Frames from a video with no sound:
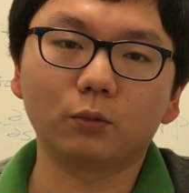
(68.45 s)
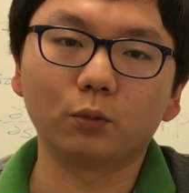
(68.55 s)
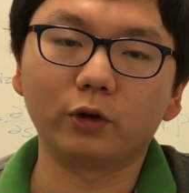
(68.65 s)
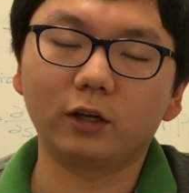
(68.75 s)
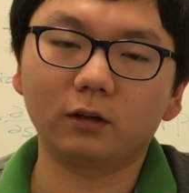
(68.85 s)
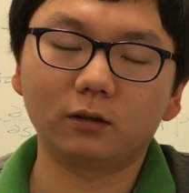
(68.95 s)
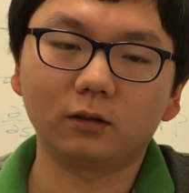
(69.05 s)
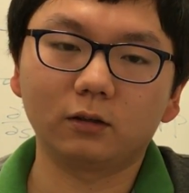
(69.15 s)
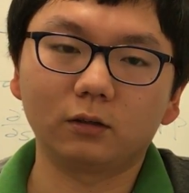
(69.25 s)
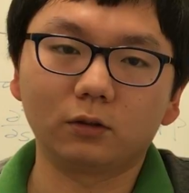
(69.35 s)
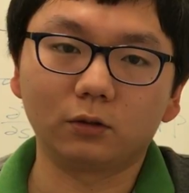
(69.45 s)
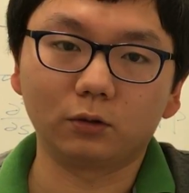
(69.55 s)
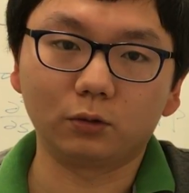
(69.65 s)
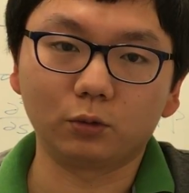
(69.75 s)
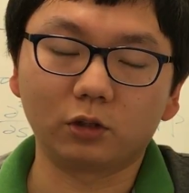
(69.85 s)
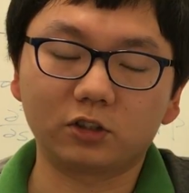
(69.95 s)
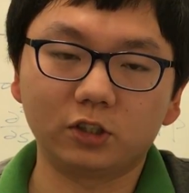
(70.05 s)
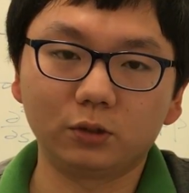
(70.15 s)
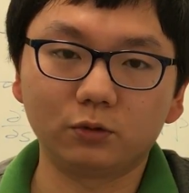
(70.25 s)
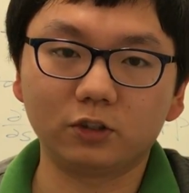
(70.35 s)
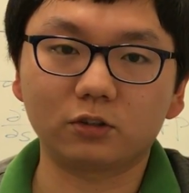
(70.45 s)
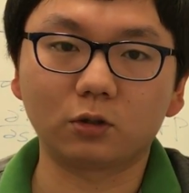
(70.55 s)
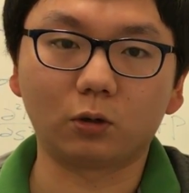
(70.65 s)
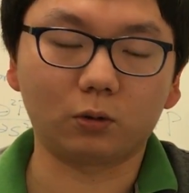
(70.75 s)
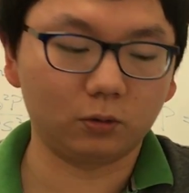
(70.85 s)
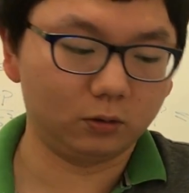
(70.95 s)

way to achieve this goal.